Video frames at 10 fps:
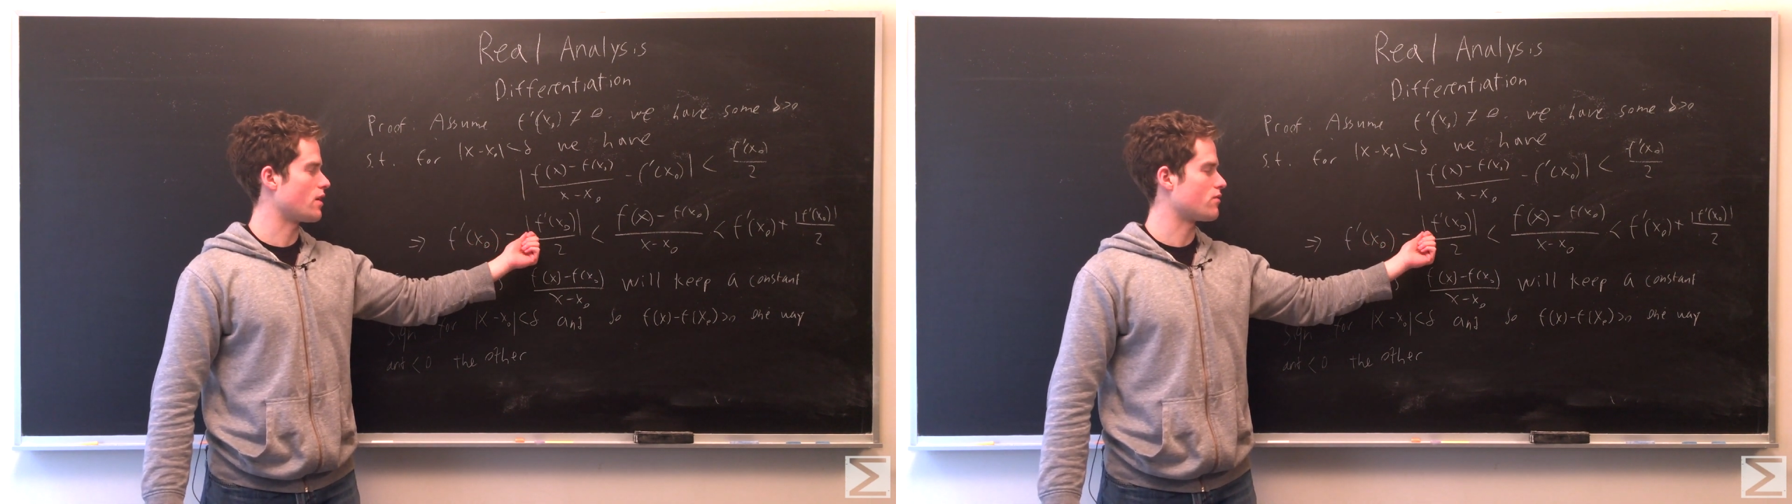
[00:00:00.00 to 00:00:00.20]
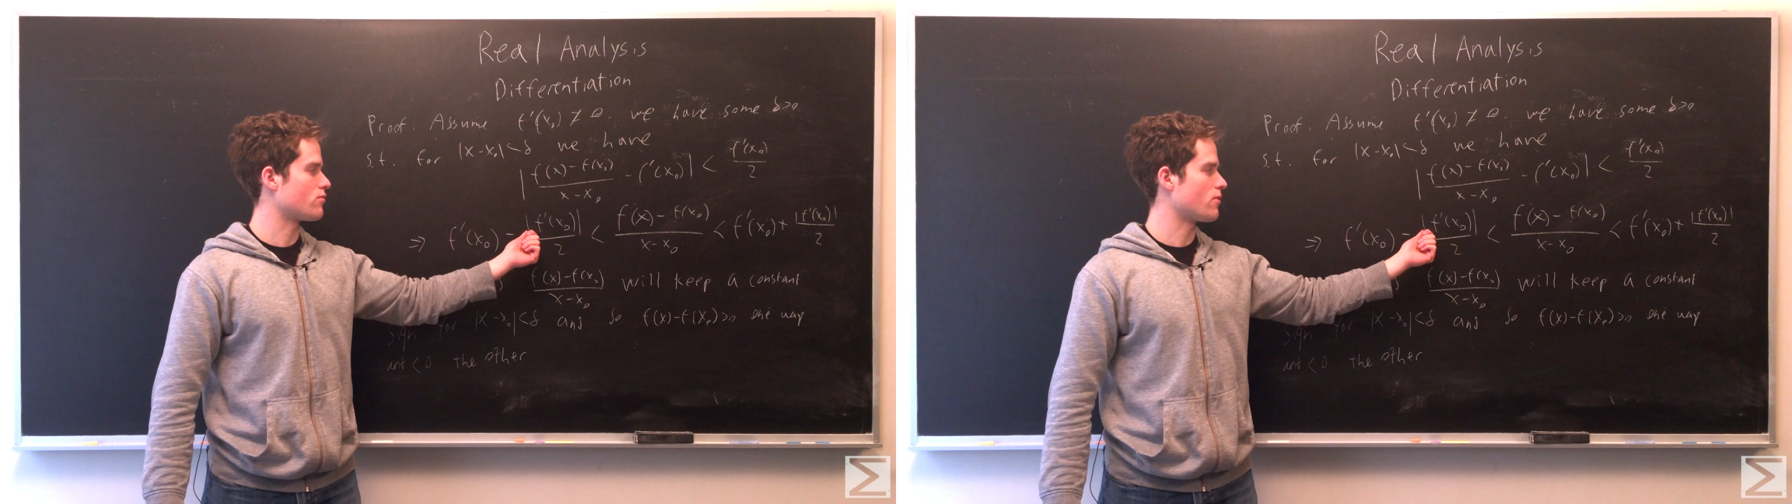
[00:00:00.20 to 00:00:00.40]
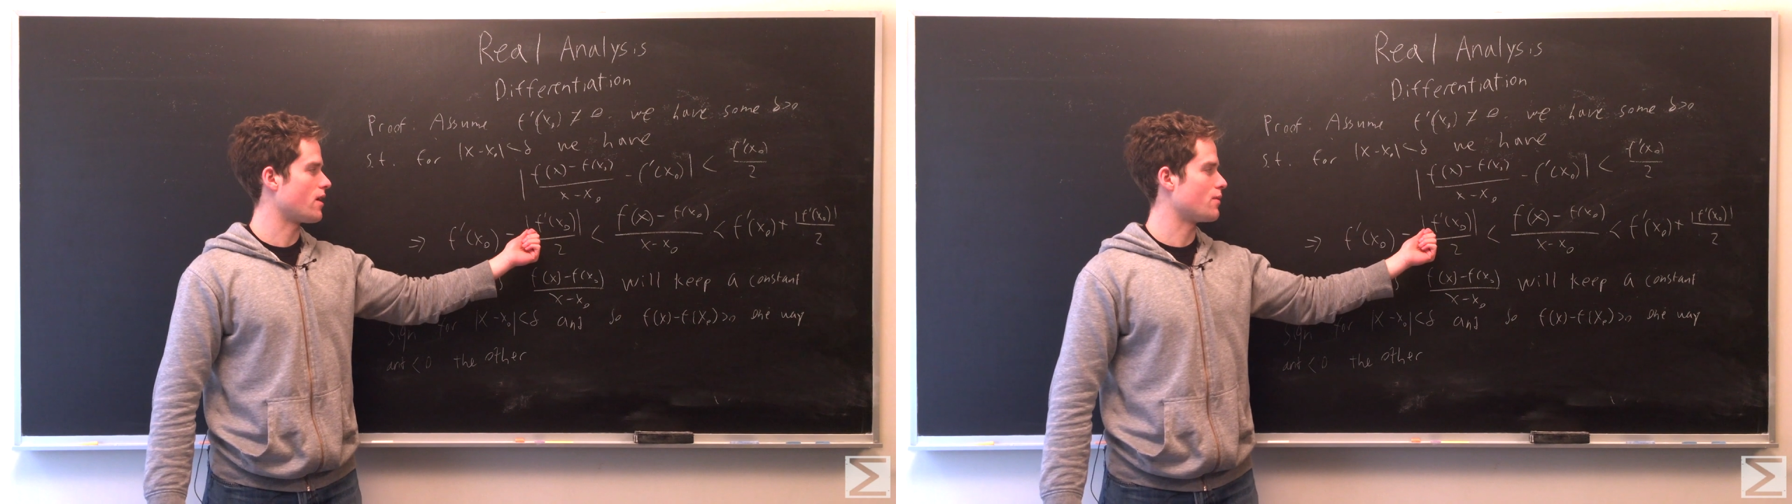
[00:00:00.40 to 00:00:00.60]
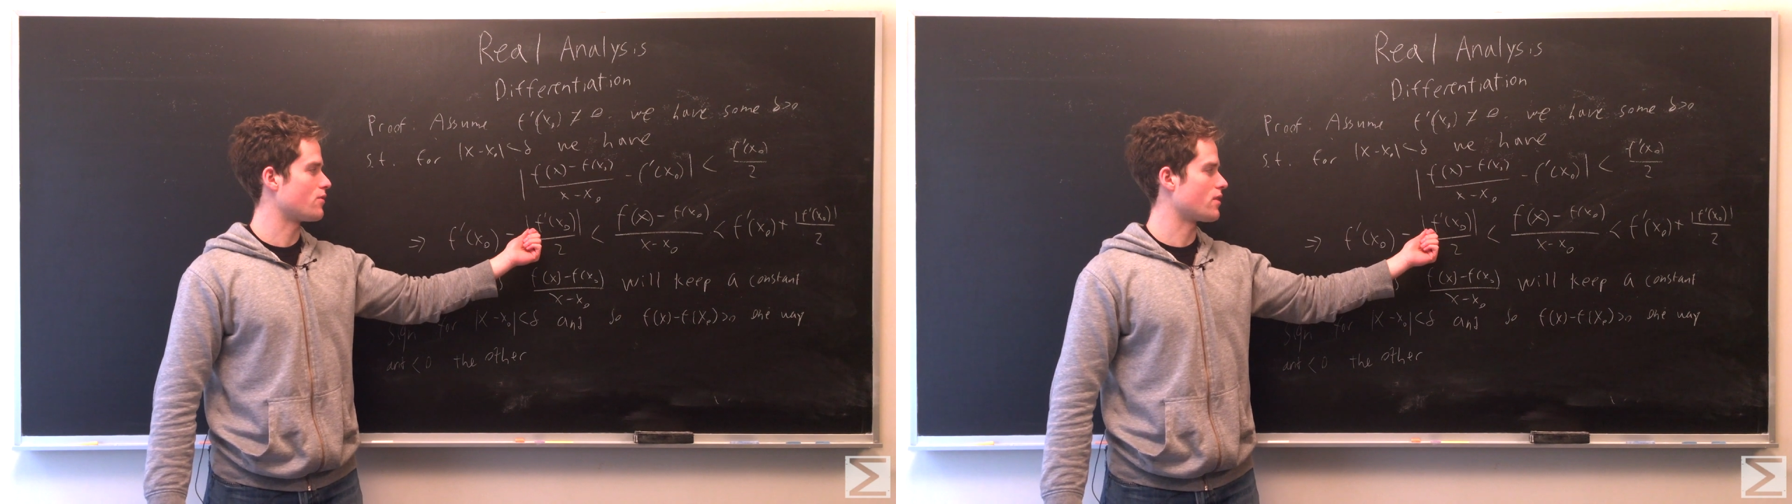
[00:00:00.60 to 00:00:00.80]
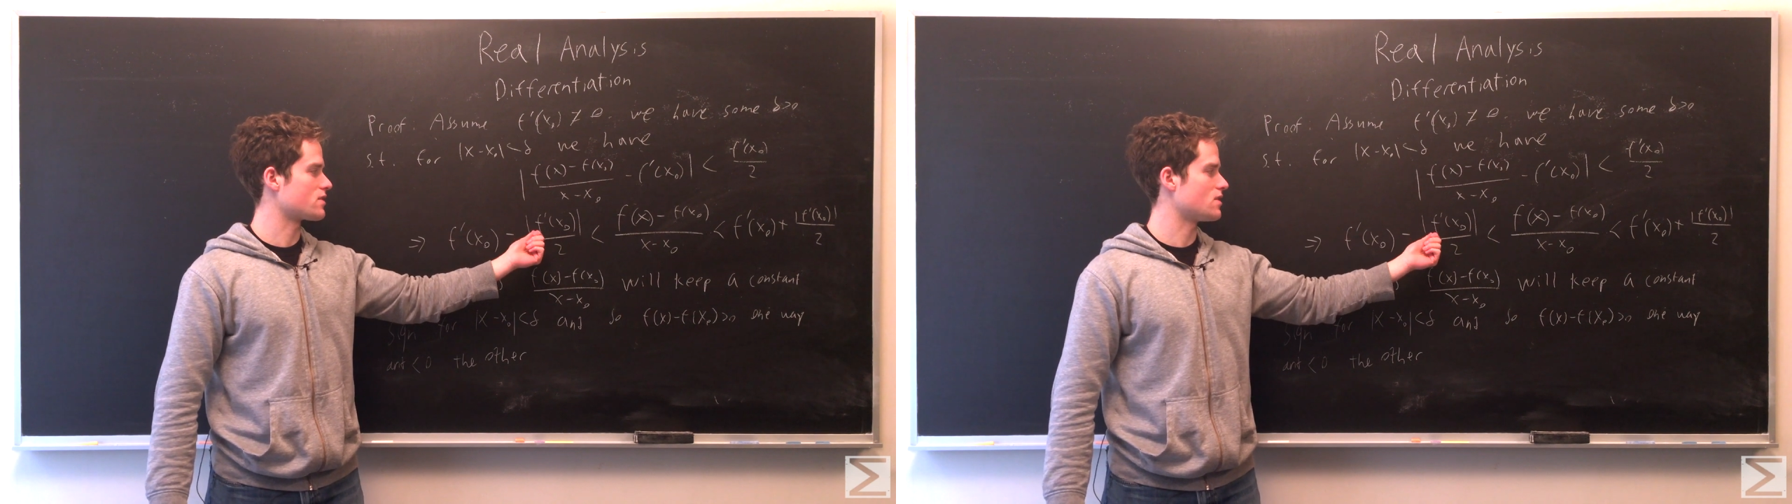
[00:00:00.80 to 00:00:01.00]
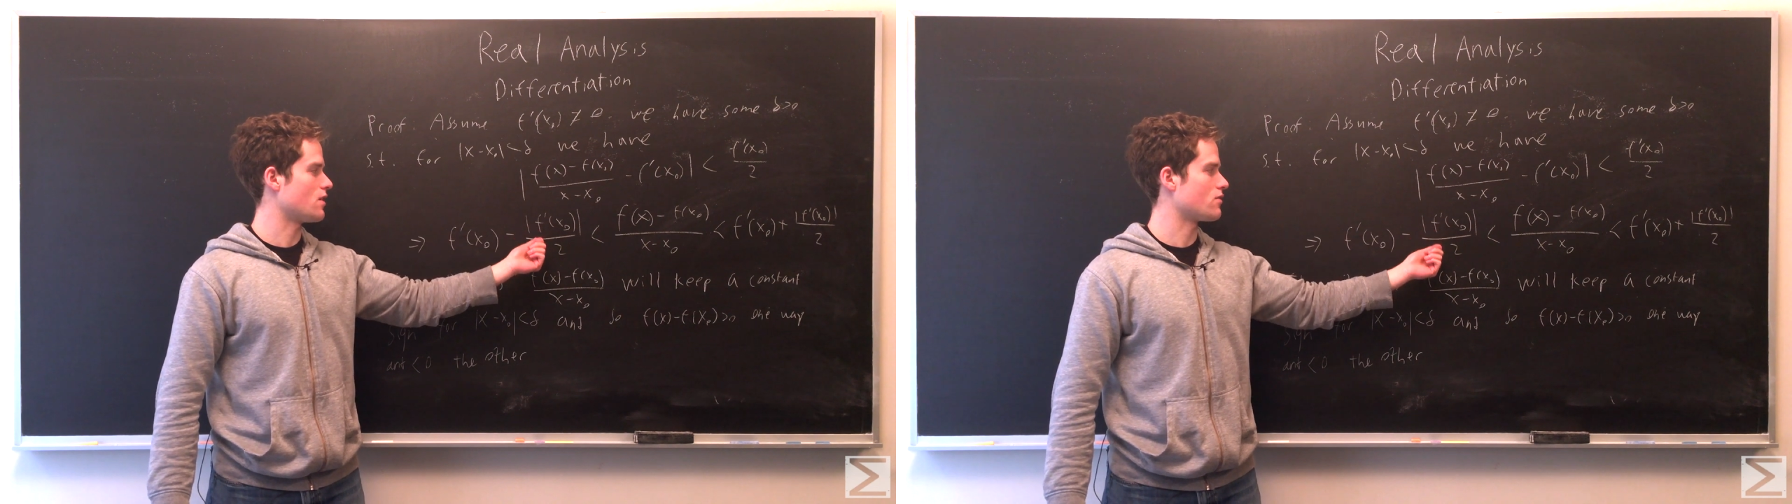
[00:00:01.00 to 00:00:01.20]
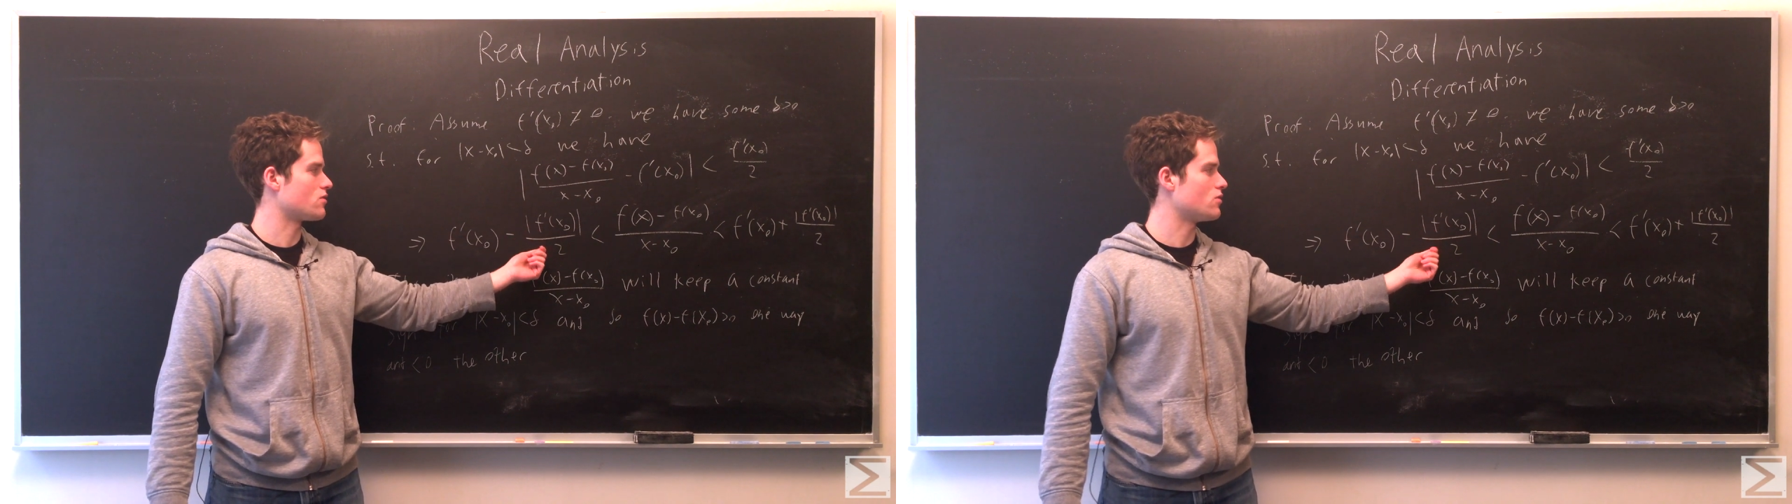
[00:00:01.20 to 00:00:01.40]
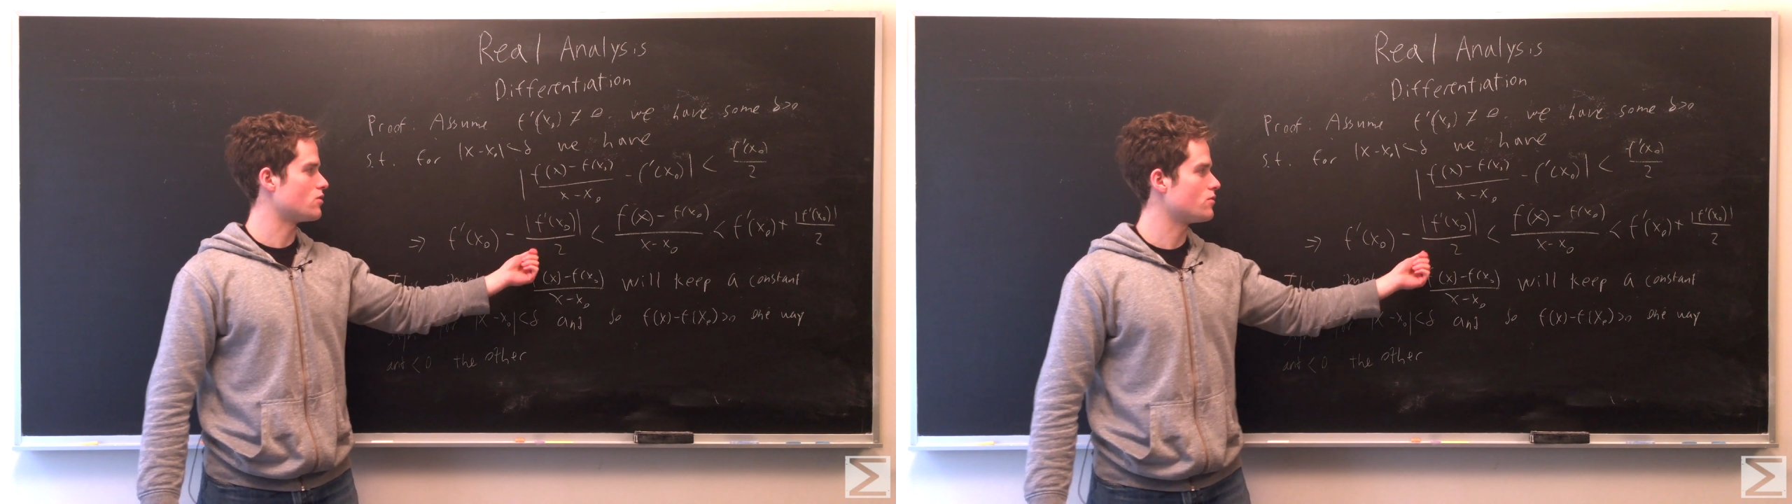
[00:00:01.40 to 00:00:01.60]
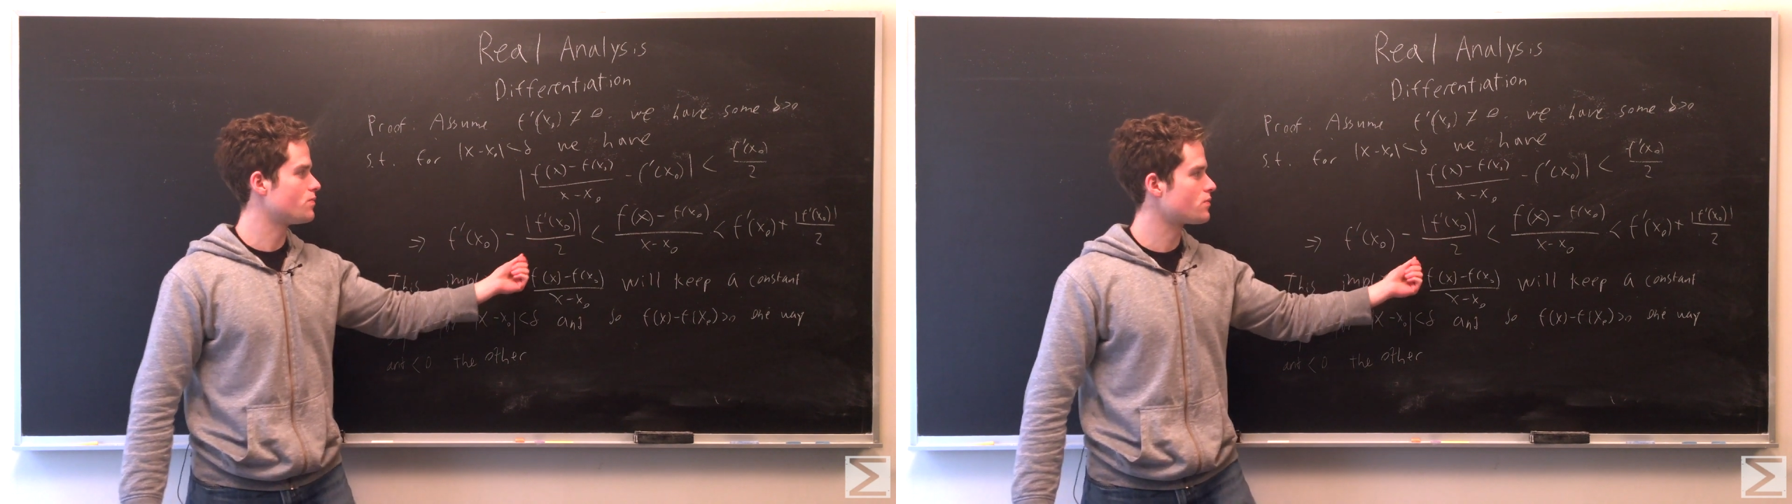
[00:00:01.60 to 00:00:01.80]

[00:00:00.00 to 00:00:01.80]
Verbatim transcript: f prime of x naught over 2.